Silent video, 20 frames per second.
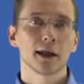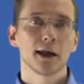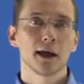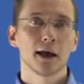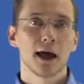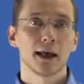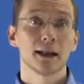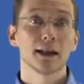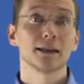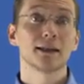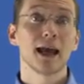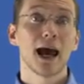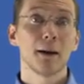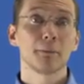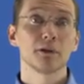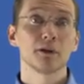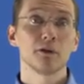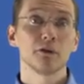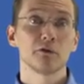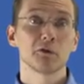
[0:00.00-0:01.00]
an
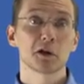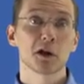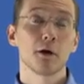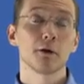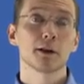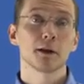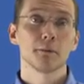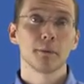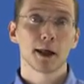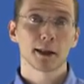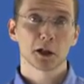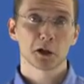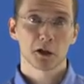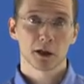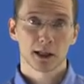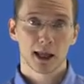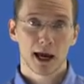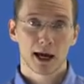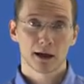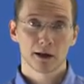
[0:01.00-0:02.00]
adaptive chosen message
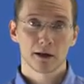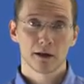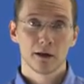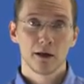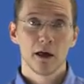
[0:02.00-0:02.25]
attack.